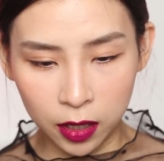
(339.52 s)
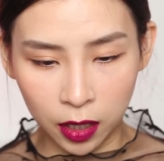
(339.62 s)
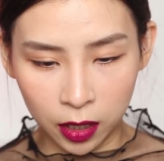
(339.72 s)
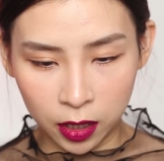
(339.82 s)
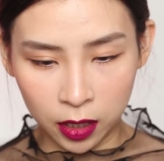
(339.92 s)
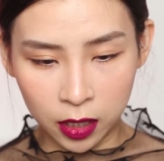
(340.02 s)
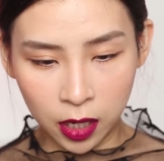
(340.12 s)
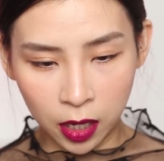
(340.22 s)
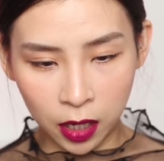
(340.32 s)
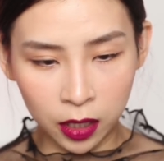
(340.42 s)
Done, done,
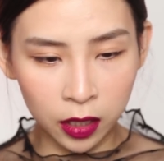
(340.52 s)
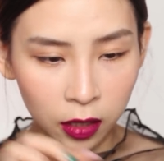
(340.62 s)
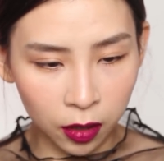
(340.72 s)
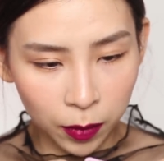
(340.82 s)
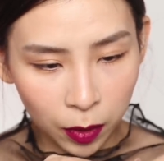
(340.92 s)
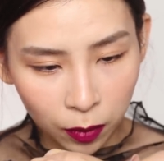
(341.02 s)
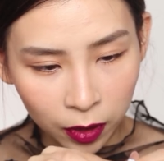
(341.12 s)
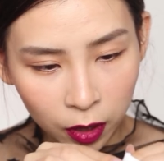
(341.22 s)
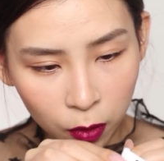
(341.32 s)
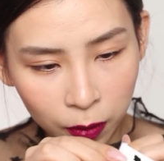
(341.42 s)
done. I'm gonna be
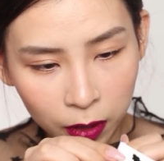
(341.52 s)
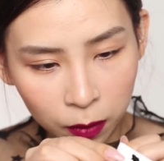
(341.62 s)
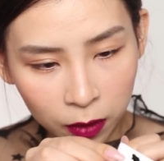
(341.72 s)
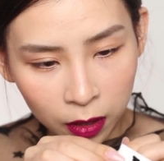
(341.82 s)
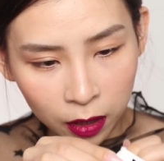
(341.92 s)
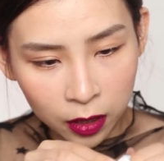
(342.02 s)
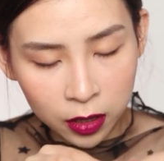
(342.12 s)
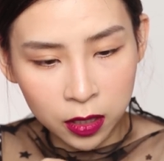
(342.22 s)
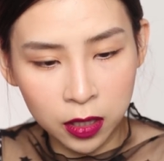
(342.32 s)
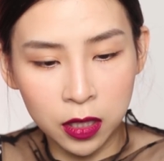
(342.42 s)
really quick with these.
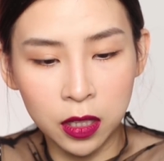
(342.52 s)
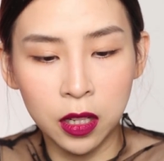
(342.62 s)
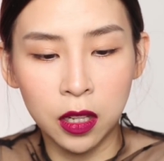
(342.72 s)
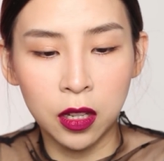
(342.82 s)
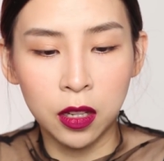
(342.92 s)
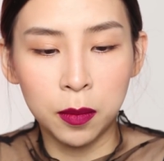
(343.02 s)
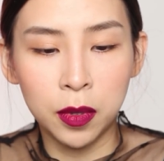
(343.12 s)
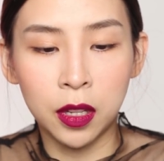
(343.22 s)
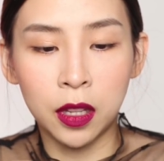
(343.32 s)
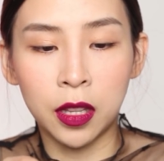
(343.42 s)

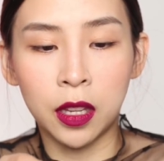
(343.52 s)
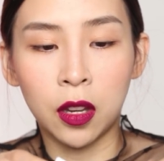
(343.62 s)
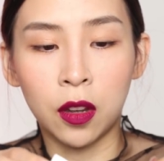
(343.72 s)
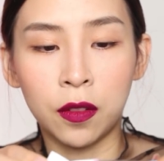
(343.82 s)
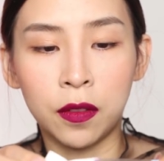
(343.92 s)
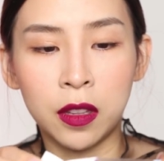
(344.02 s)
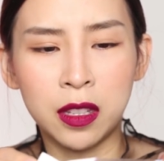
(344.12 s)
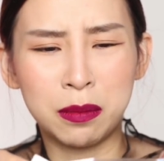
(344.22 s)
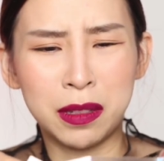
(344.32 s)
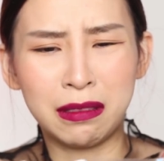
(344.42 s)
Peeling off
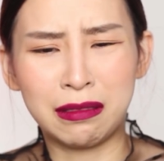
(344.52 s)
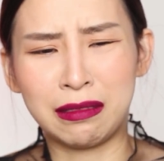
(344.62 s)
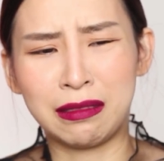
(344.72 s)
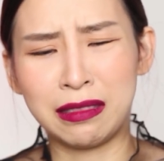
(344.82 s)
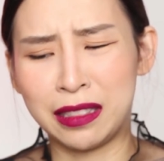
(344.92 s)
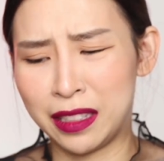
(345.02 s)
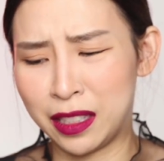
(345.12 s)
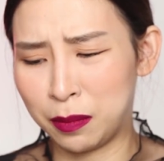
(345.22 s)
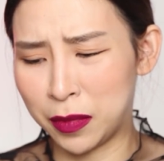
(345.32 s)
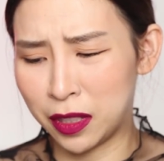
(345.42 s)
this bit. Oh,
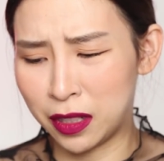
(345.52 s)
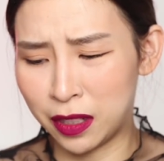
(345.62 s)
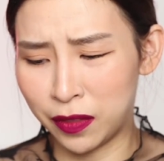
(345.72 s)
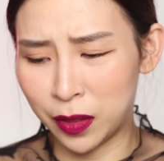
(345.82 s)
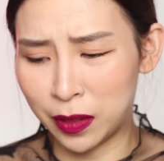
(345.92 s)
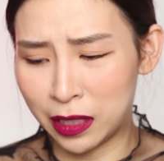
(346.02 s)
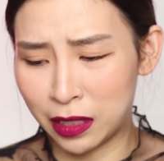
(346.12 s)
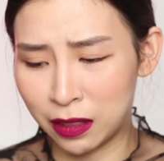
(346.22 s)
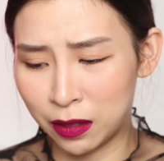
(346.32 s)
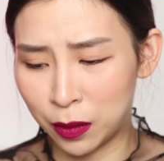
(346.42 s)
it's smudged
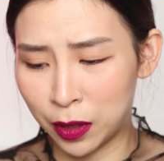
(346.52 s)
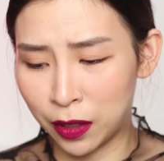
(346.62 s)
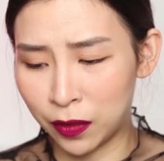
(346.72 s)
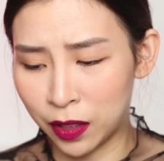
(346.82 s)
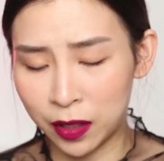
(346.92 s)
everywhere. Whatever.